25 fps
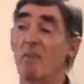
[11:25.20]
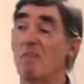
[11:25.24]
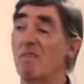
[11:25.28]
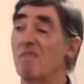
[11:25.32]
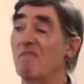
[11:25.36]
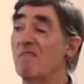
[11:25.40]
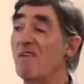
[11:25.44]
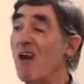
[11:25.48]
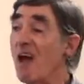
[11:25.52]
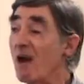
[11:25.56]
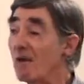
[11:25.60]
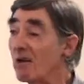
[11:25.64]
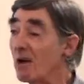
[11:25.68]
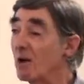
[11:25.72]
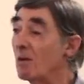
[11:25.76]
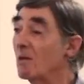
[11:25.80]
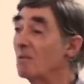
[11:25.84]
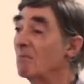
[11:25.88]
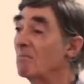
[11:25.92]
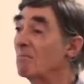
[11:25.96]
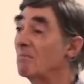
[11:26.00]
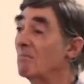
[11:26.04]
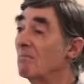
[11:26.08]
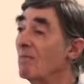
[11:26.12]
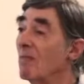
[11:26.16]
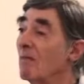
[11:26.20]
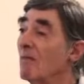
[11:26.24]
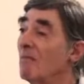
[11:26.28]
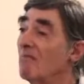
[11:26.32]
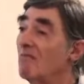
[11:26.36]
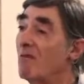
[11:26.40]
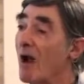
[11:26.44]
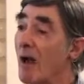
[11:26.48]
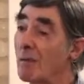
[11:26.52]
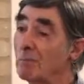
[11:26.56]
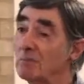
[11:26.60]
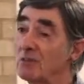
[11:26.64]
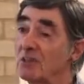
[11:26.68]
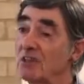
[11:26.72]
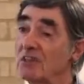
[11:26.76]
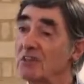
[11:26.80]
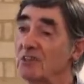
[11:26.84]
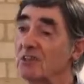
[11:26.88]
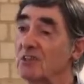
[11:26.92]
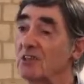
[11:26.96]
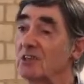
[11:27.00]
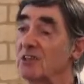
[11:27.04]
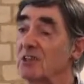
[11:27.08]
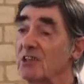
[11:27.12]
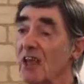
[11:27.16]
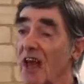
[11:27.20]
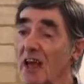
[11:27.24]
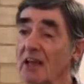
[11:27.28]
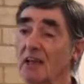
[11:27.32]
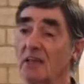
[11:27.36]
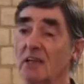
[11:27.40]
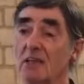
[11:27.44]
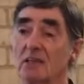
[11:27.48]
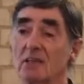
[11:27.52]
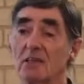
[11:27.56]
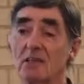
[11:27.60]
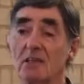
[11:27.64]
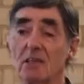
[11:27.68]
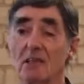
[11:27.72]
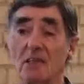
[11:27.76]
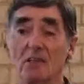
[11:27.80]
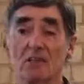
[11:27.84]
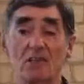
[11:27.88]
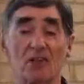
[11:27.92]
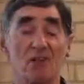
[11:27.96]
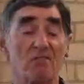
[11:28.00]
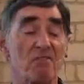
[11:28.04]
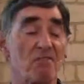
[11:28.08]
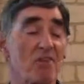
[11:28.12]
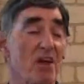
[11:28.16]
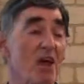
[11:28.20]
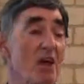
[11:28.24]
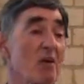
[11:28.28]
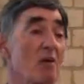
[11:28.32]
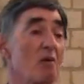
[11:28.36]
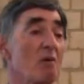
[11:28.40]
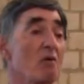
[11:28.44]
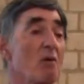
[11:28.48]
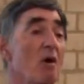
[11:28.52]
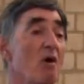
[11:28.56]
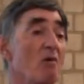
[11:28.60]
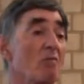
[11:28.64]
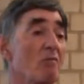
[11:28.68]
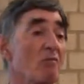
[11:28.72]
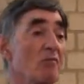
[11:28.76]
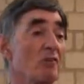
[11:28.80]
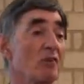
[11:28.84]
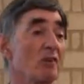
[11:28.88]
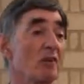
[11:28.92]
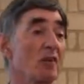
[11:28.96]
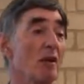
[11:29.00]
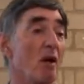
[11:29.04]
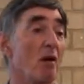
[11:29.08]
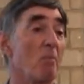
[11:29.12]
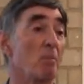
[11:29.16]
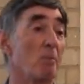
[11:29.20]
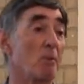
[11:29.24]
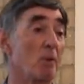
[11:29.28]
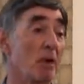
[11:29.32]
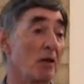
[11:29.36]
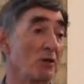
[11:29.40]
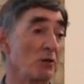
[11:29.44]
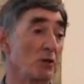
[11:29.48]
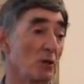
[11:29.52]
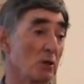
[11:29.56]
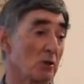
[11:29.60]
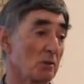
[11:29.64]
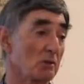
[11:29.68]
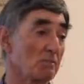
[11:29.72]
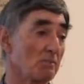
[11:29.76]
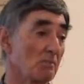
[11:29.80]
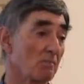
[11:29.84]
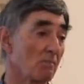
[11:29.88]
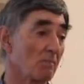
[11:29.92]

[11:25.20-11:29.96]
Pharaoh Ramses II is the pharaoh of the oppression,